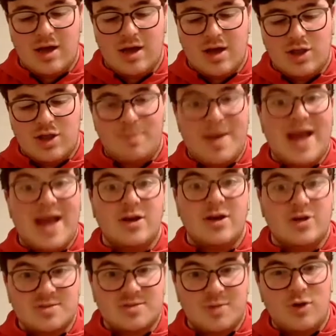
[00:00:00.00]

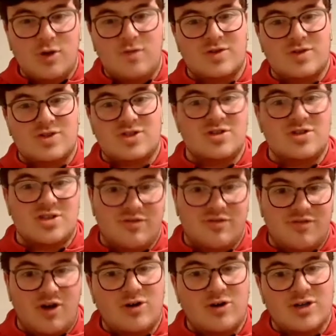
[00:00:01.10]
Bengals move. As soon as the
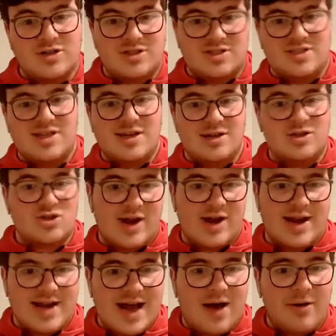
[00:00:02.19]
Falcons didn't
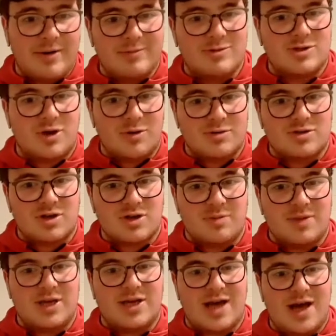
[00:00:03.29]
trade out, it was always going to
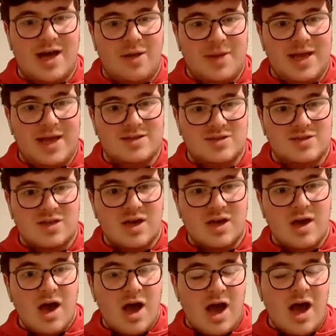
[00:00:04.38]
be Kyle Pitts
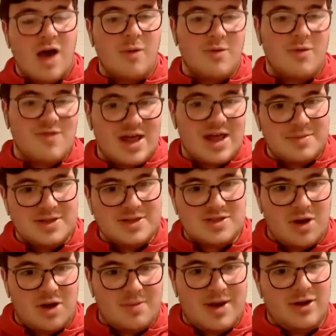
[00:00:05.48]
with how they've been
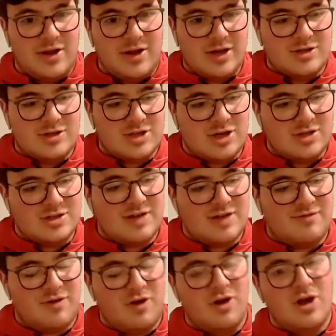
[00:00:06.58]
talking about Julio Jones. And I
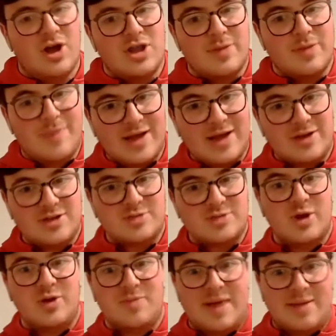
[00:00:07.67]
thought the Bengals
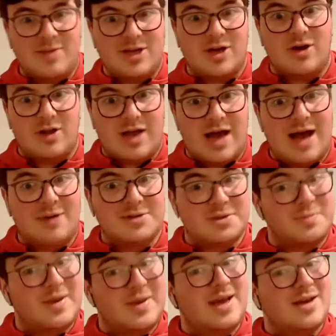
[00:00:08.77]
move made me go, I was a
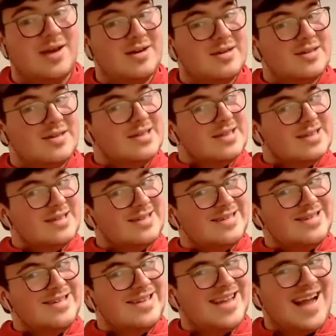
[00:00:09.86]
bit,
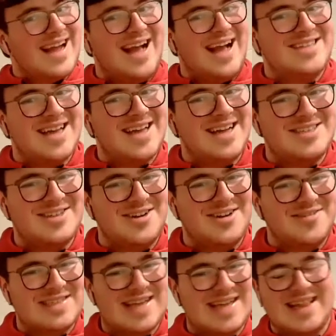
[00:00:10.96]
I text you
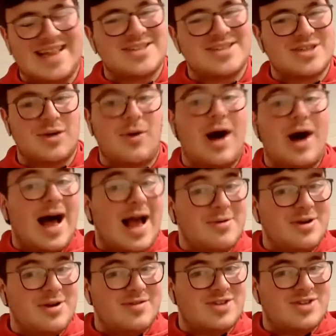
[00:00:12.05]
and was like, that's not what I
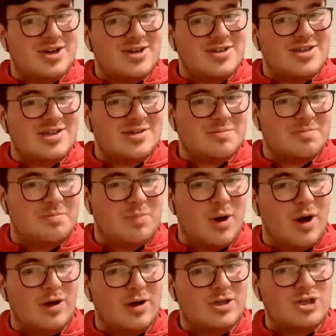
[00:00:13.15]
would have done.
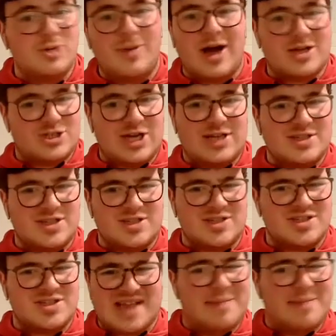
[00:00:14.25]
But Ja'Marr Chase is
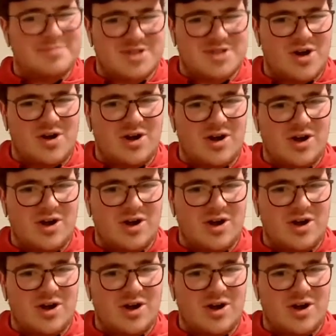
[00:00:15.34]
a slam dunk